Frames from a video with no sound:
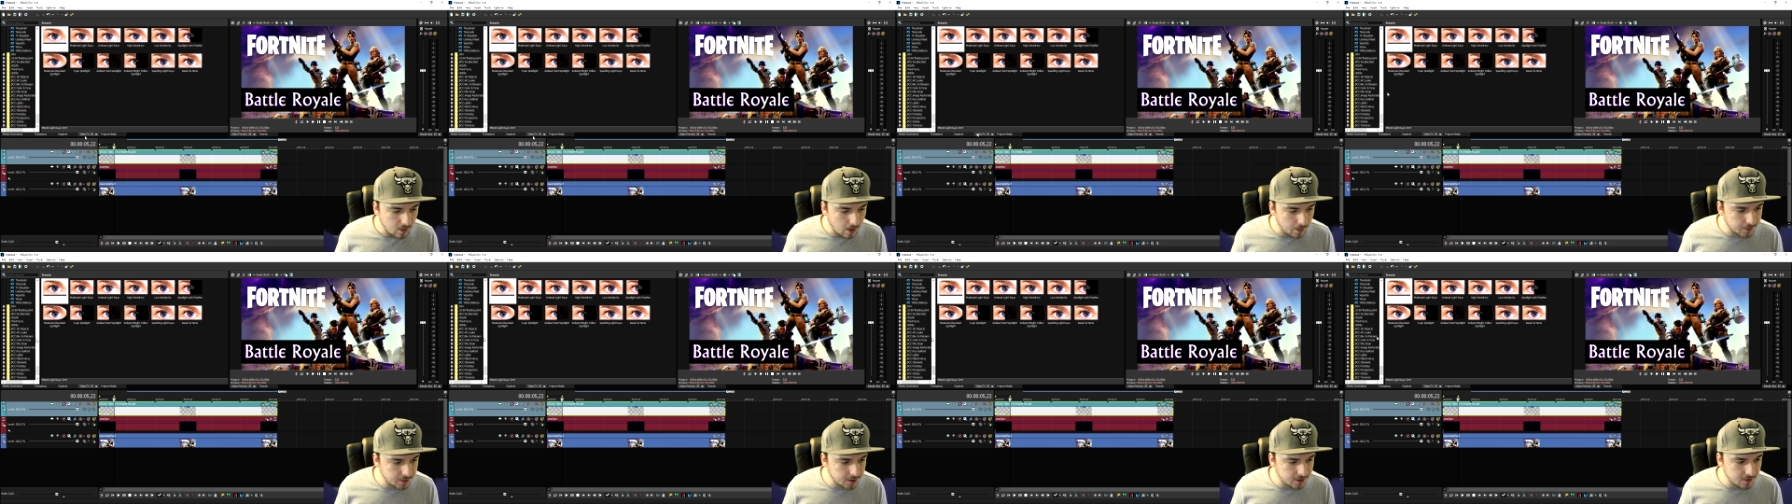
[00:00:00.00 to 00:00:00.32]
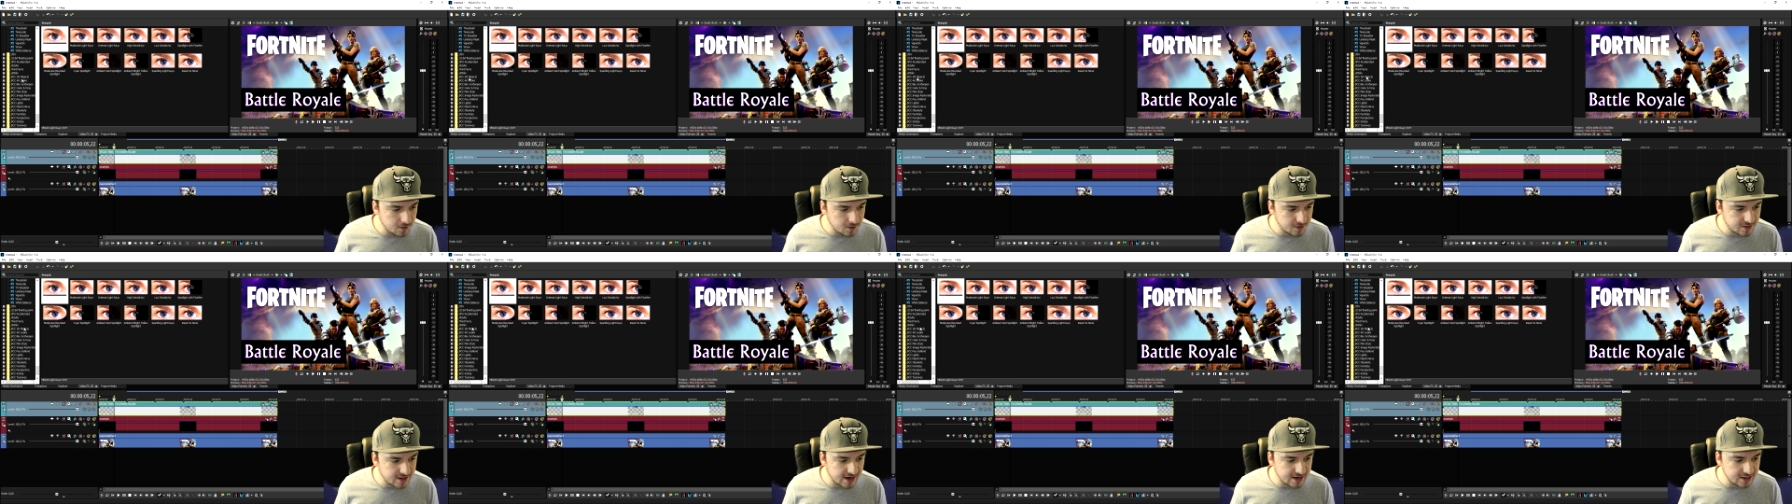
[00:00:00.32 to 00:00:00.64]
What we're going
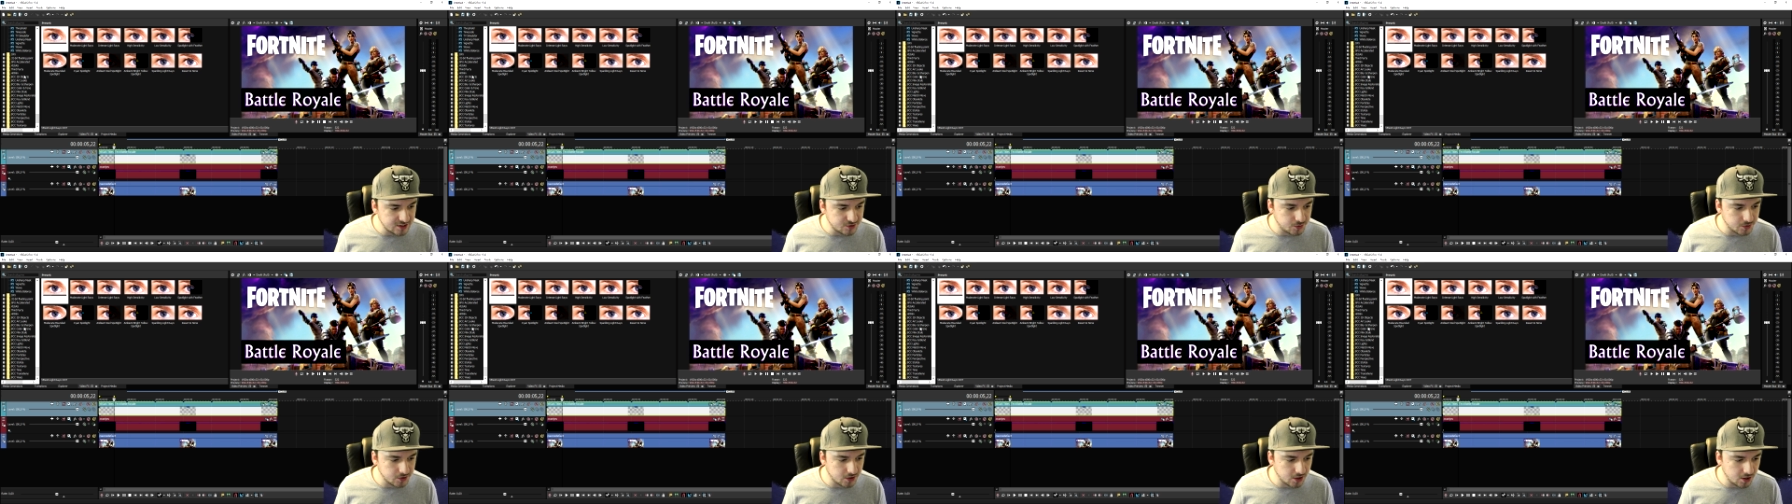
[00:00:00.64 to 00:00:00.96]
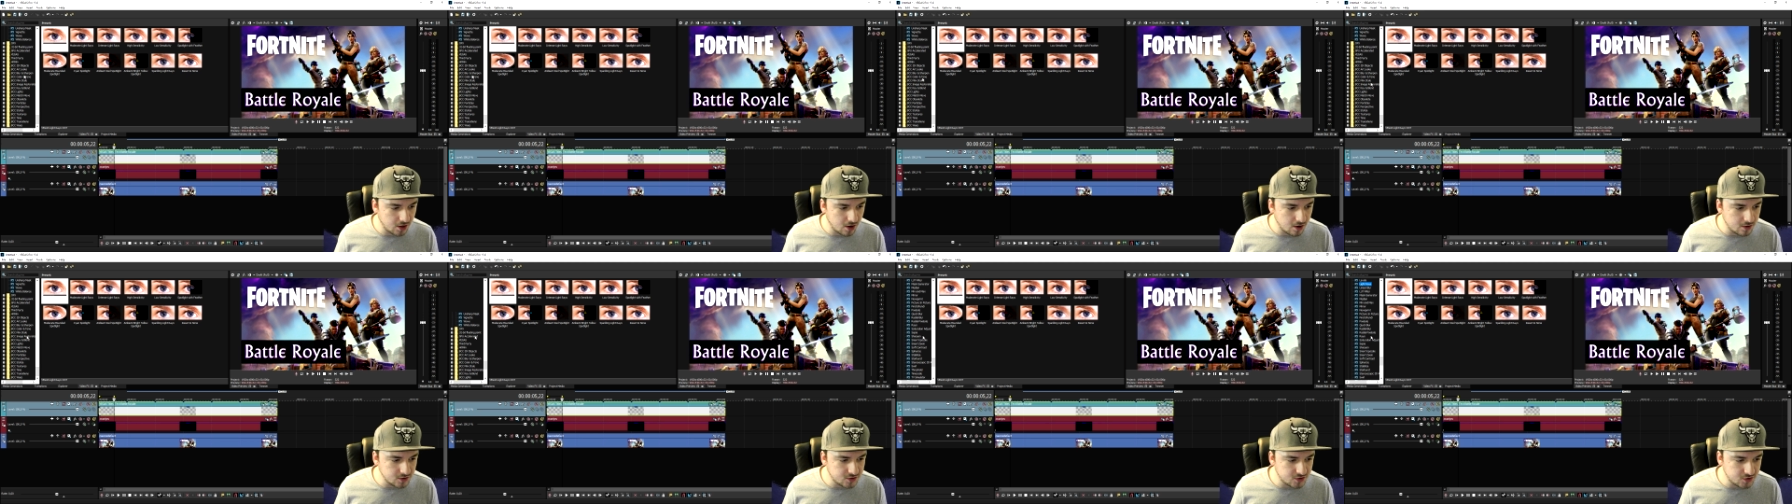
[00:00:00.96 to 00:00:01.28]
to do then is we're going
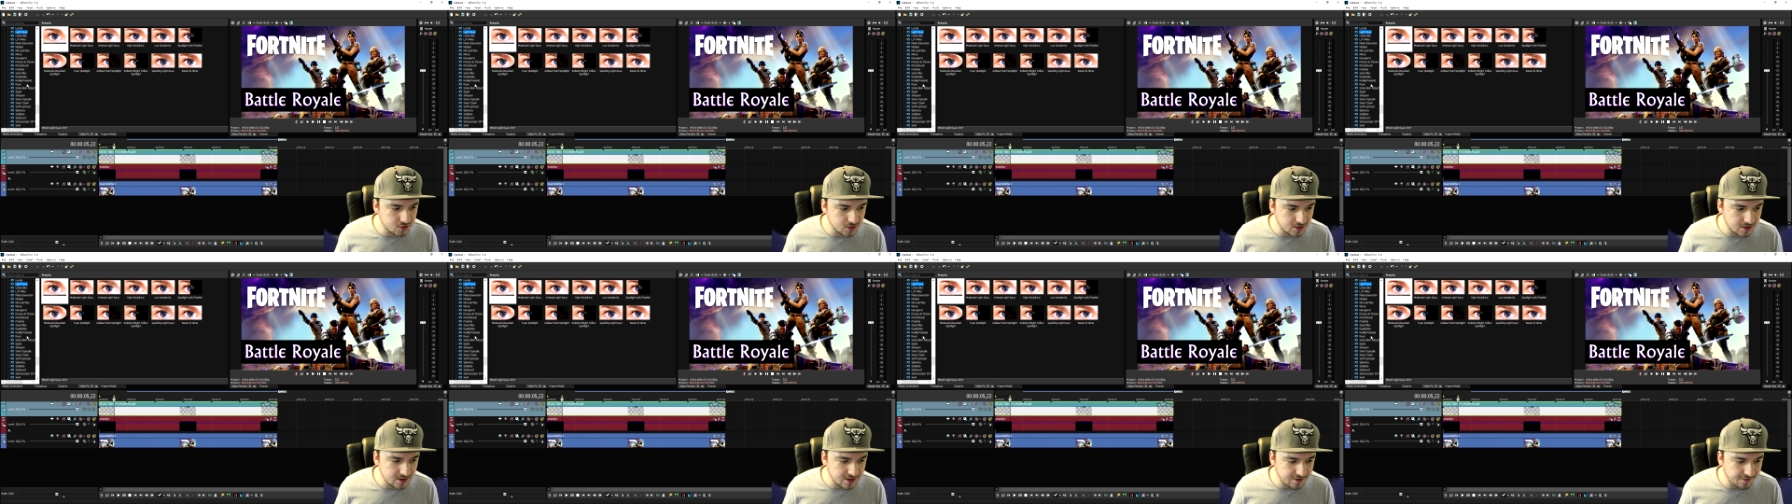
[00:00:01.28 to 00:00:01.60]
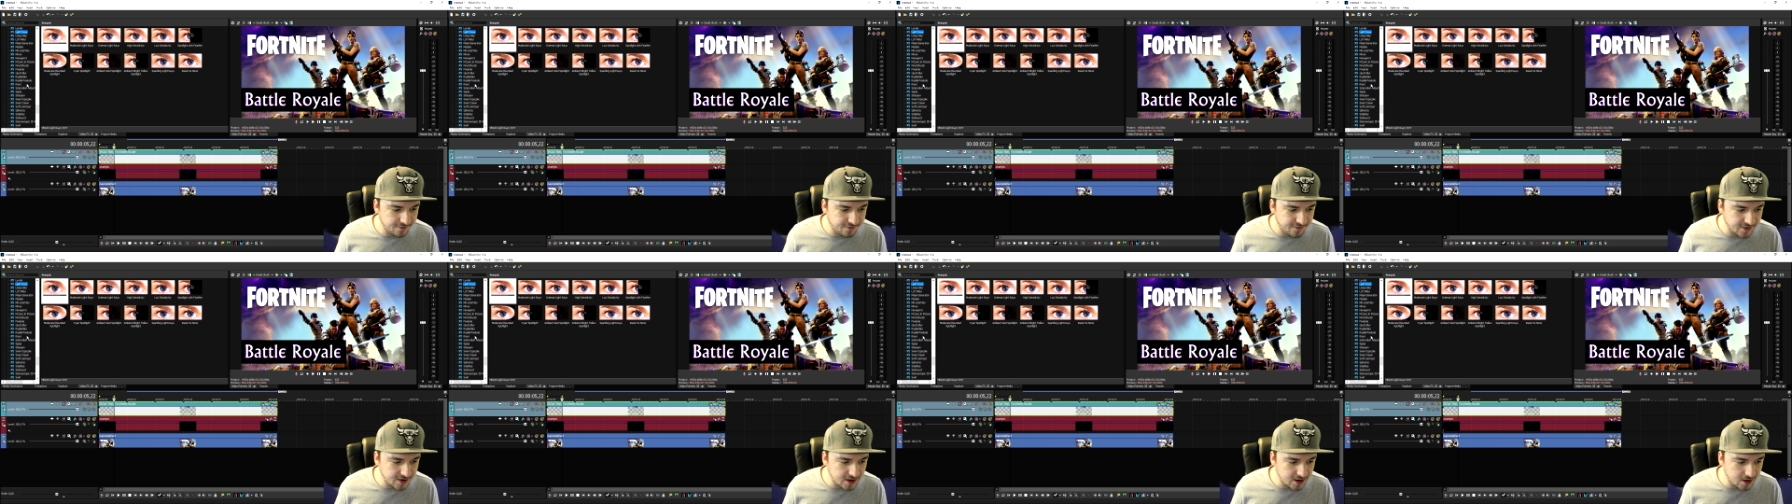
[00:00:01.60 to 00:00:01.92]
to go to
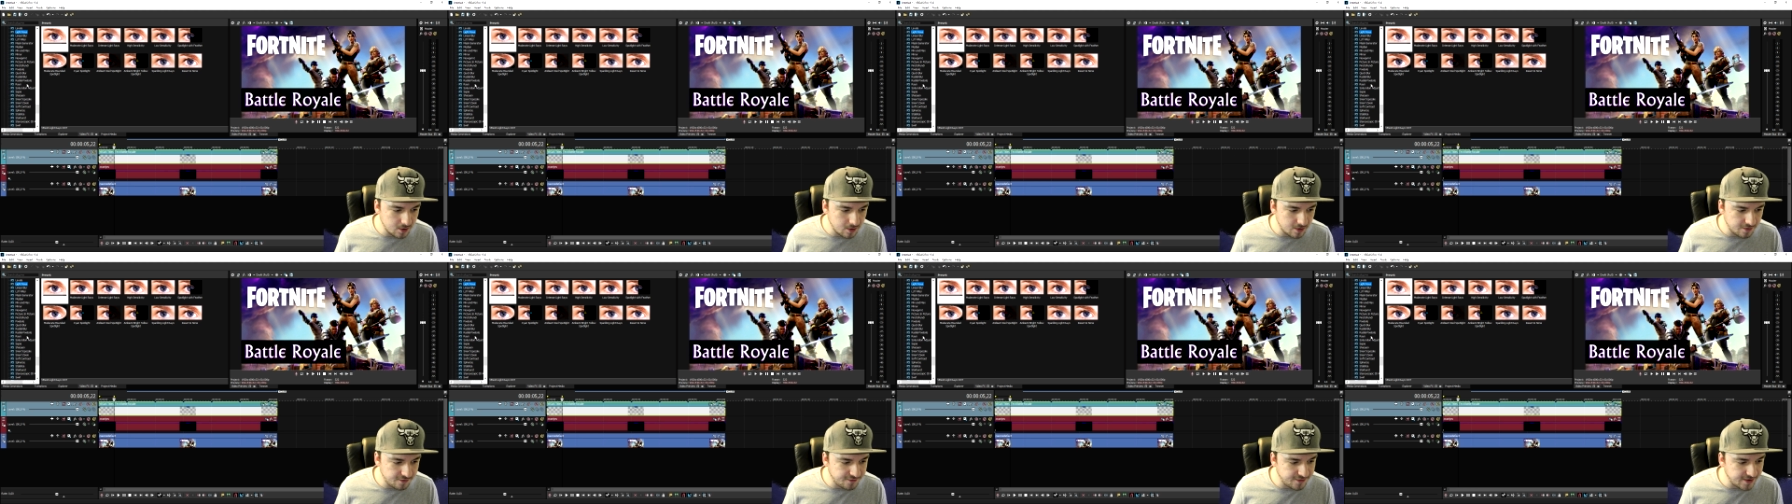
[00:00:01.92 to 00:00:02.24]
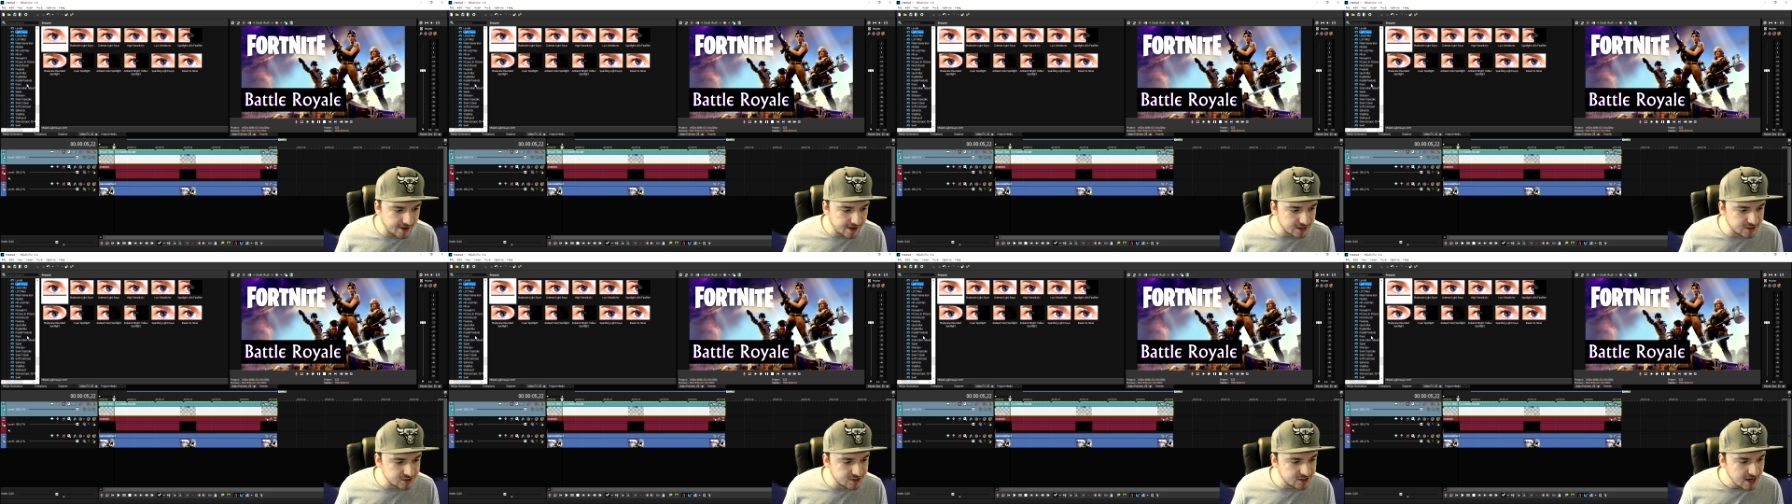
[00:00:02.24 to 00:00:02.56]
the Video
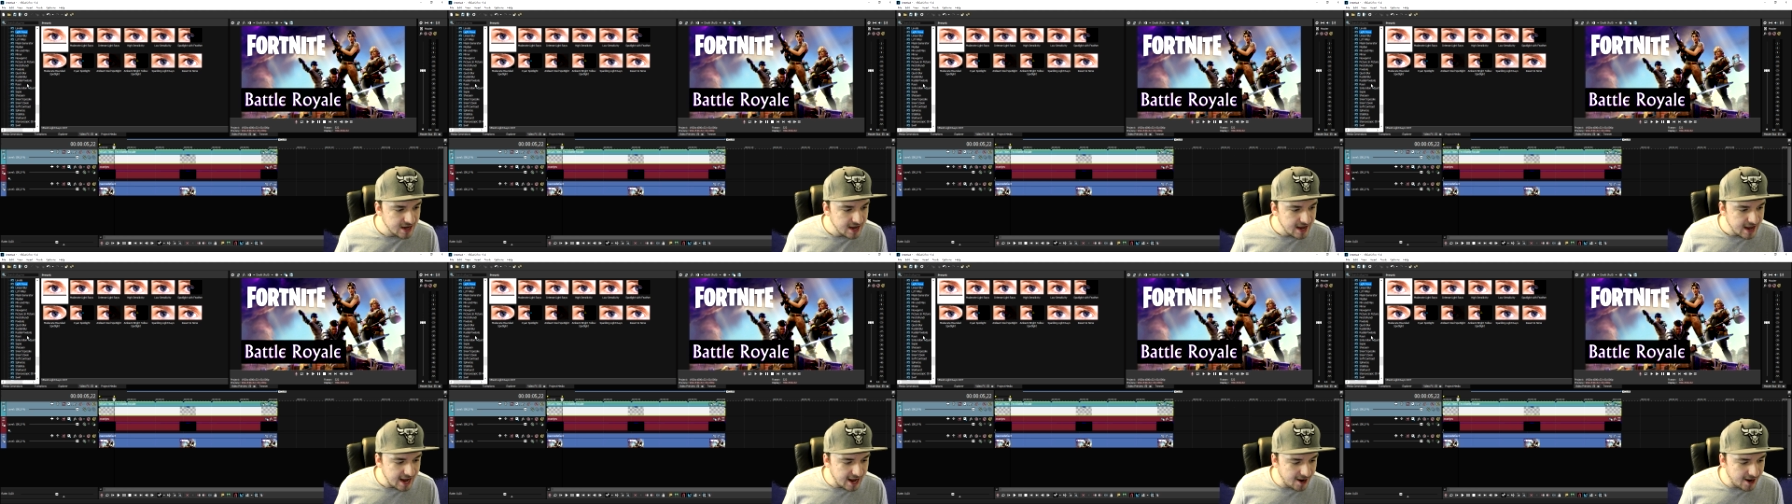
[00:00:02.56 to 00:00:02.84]
Effects